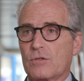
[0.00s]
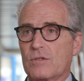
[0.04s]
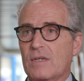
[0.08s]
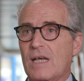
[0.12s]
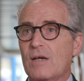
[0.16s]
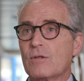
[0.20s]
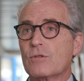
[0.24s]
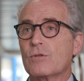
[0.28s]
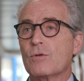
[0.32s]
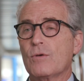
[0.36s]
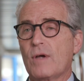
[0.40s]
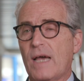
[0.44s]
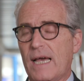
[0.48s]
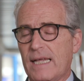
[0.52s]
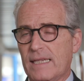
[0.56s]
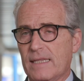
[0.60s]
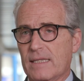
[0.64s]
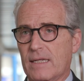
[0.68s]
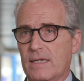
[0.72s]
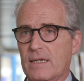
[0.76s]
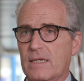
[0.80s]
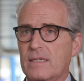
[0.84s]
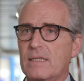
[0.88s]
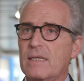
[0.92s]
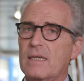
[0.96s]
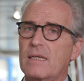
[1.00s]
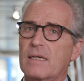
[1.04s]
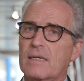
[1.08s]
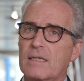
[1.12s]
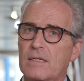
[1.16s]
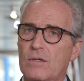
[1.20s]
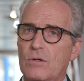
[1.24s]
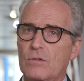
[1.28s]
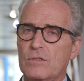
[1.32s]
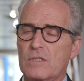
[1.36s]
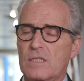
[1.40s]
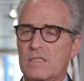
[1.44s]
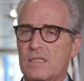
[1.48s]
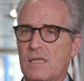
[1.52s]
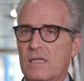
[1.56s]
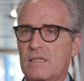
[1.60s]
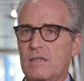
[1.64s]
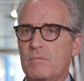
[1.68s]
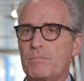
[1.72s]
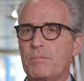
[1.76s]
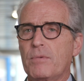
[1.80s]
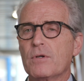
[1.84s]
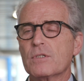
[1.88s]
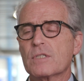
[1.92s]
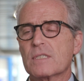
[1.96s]
on how to handle the diagnosis and
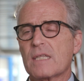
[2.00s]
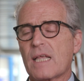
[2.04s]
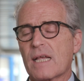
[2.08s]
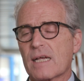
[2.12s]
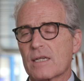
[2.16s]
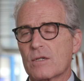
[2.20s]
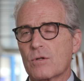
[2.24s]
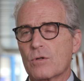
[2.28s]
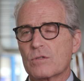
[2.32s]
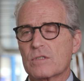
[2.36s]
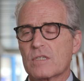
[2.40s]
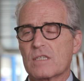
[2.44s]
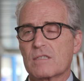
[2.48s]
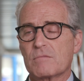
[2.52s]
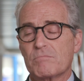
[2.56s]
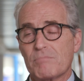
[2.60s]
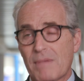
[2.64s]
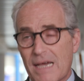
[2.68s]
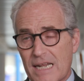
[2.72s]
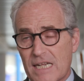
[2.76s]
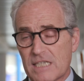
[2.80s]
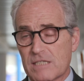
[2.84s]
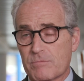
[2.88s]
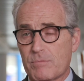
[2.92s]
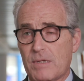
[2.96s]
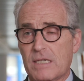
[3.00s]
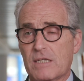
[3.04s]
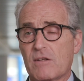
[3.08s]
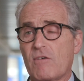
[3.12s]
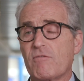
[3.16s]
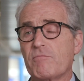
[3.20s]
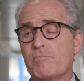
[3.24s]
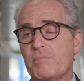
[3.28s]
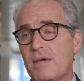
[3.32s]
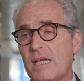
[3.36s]
the post-diagnosis management of